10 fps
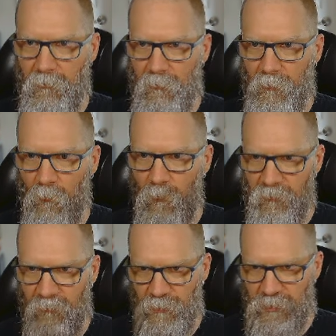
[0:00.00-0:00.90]
We
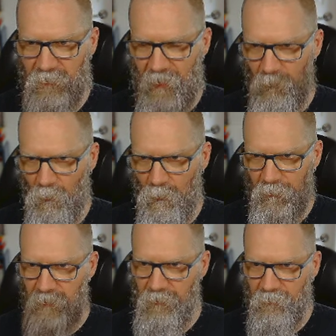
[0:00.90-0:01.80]
associate that role with the
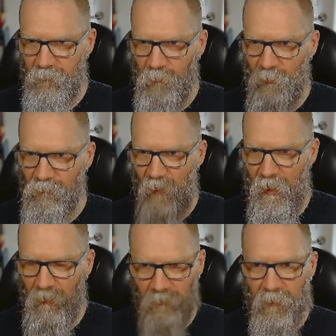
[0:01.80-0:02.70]
instance profile,